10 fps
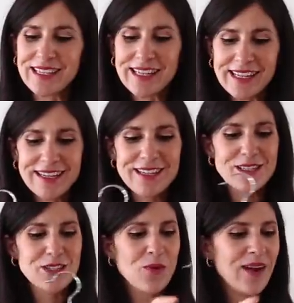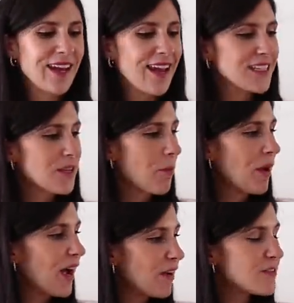linen square necked
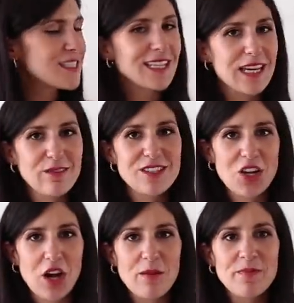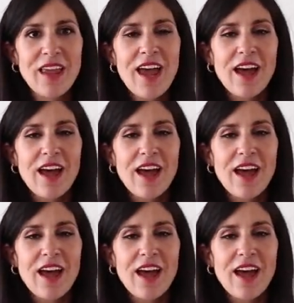puff sleeve top.